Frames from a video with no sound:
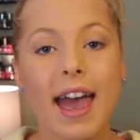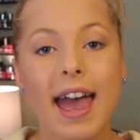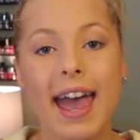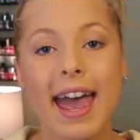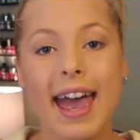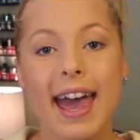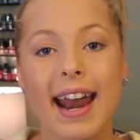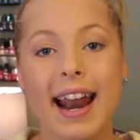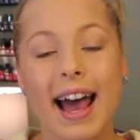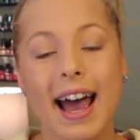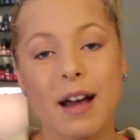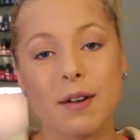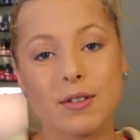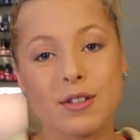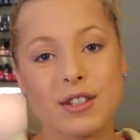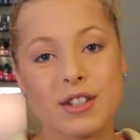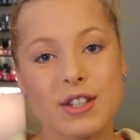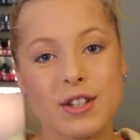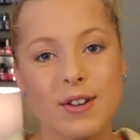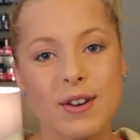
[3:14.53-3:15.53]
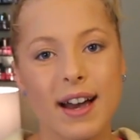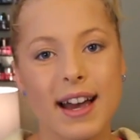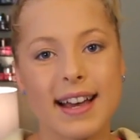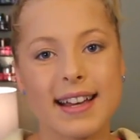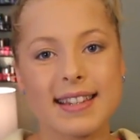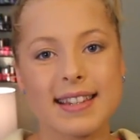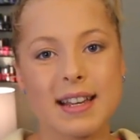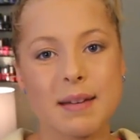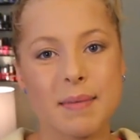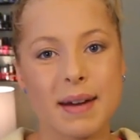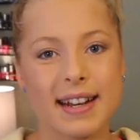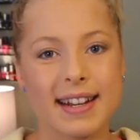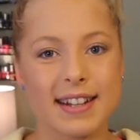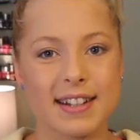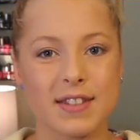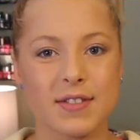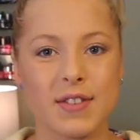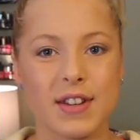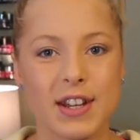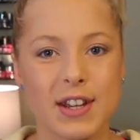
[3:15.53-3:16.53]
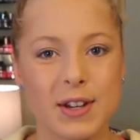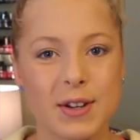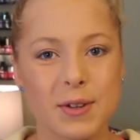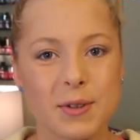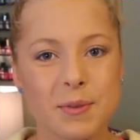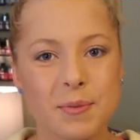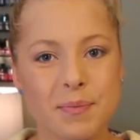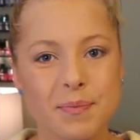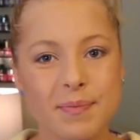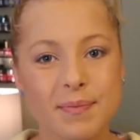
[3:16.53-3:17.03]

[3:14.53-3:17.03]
And I will see you guys in my next video.